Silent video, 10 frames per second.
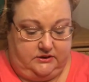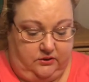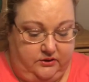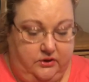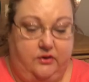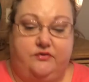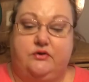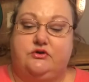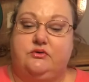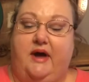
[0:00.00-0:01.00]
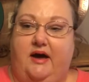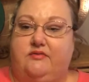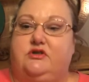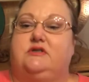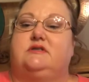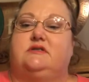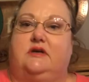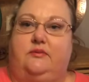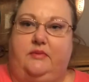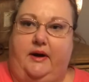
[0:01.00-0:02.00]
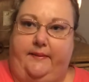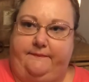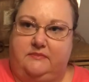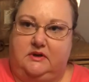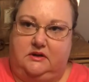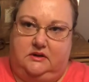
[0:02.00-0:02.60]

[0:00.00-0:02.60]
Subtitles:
So, you know, if you do have just some,